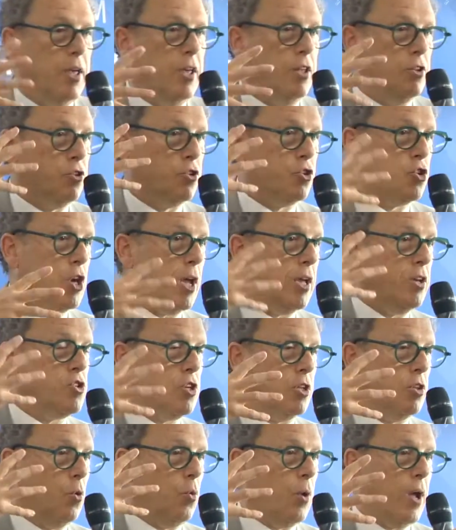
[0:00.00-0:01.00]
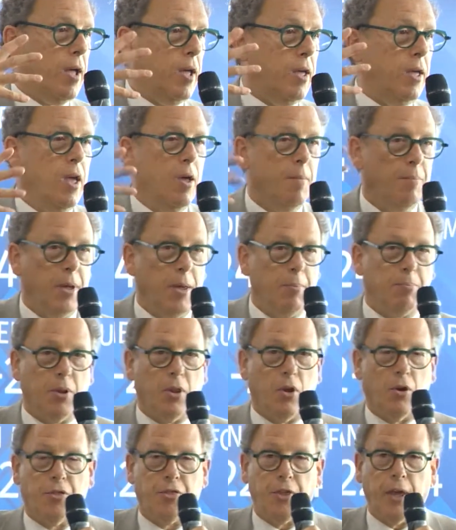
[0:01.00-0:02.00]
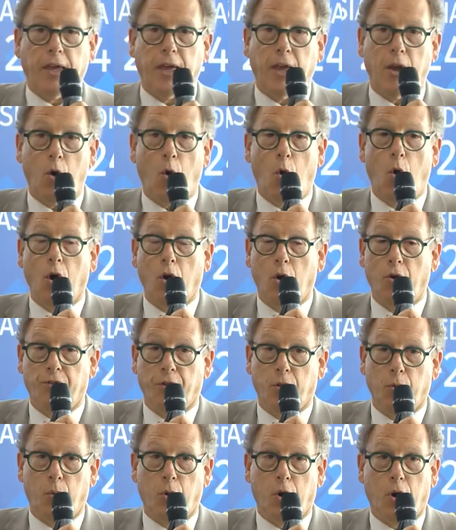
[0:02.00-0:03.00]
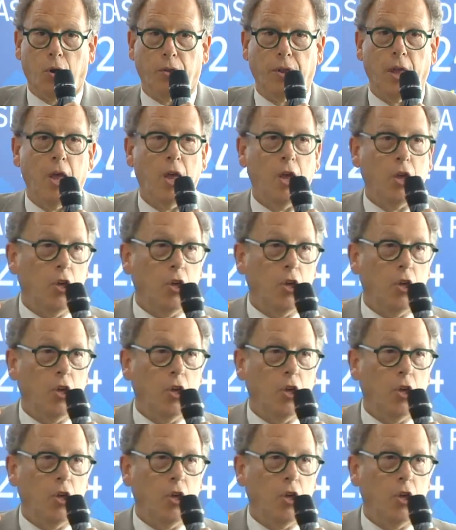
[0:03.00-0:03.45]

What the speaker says: It's changing the way people are thinking all over the world.